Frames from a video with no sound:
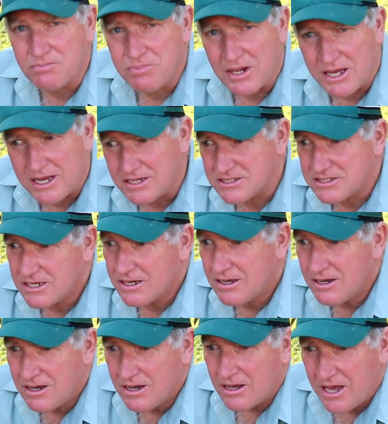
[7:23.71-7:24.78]
plants
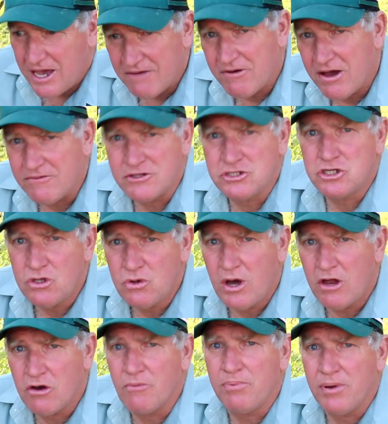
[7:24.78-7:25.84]
have over
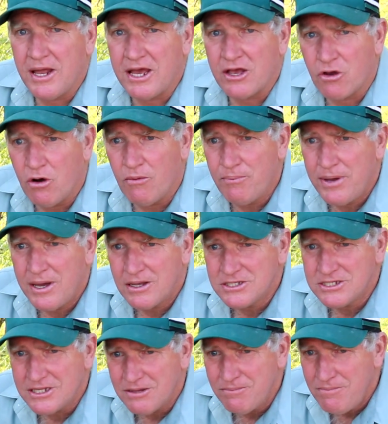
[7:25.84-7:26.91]
200 plant
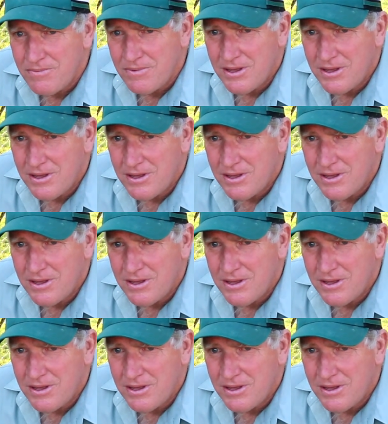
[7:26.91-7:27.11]
compounds in them